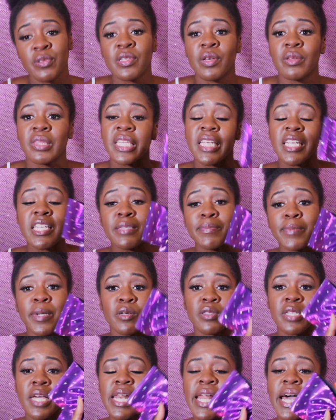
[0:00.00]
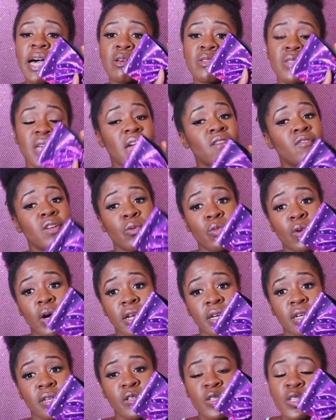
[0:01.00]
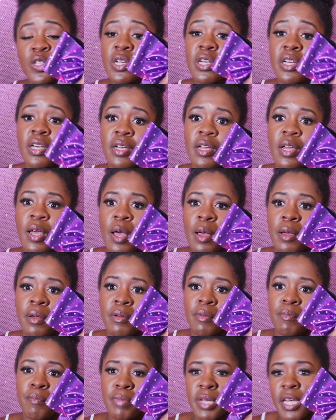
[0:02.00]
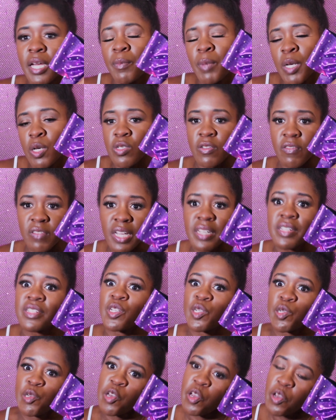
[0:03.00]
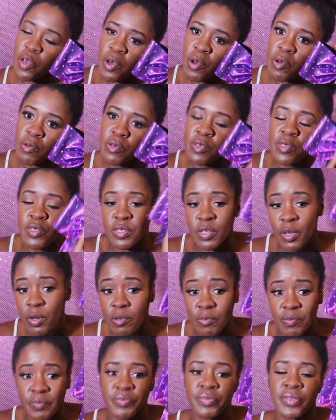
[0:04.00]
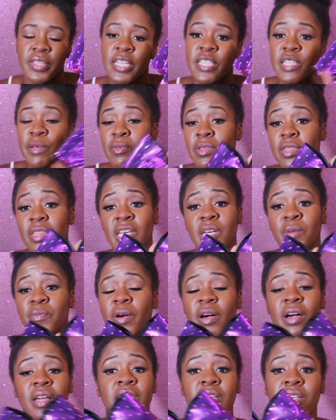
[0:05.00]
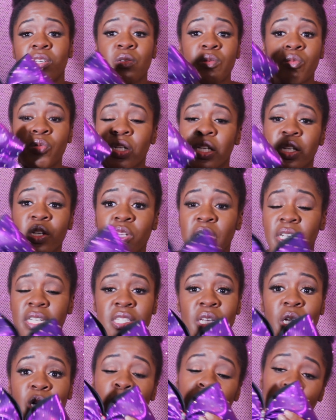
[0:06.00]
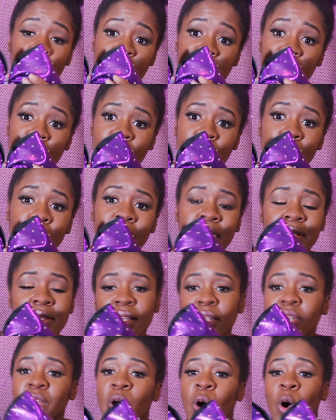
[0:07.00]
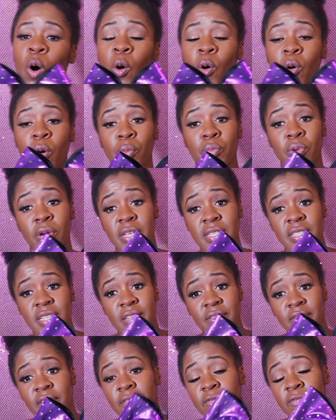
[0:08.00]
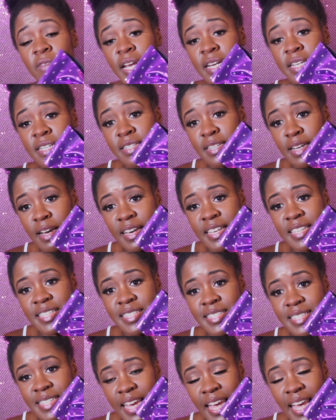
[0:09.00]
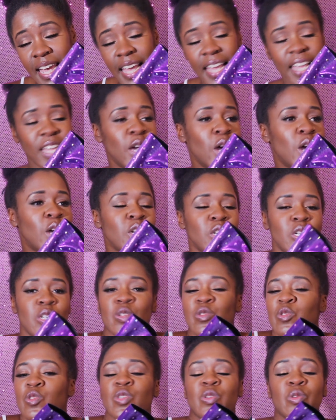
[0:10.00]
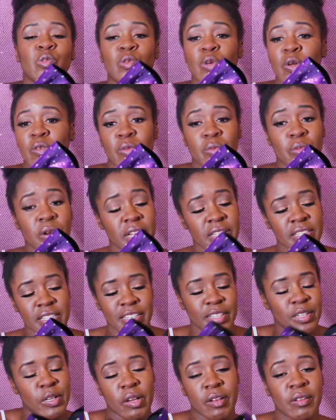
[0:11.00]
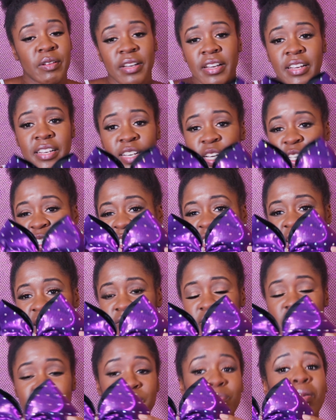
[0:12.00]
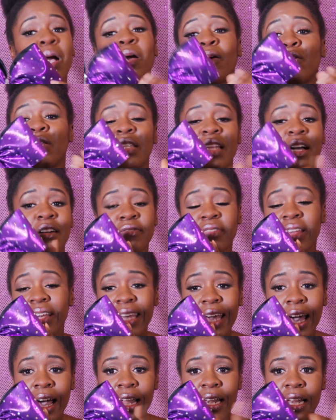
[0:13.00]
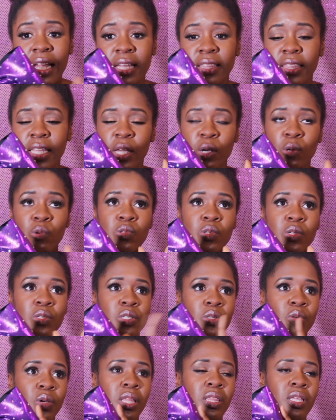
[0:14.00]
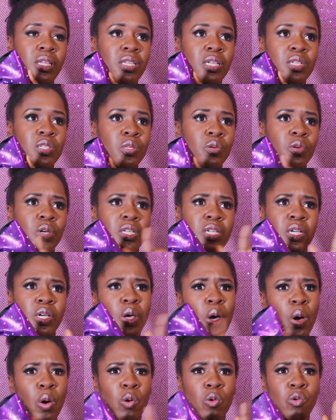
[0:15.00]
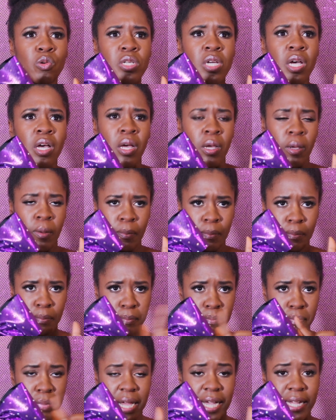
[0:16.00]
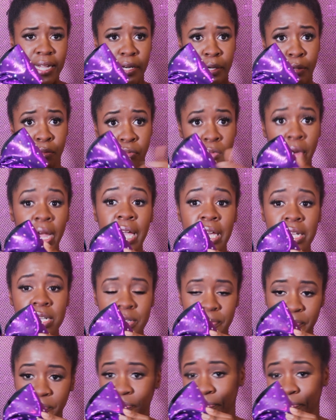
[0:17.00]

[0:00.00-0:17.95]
So these bows allows everyone to be a Bows of London girl. So something to think about. I think it's really good as a Christmas present or a present for Valentine's Day. Just an all over present. I just love this bow. Love the colour. They also do. I think they do it in a gold, black, and a red.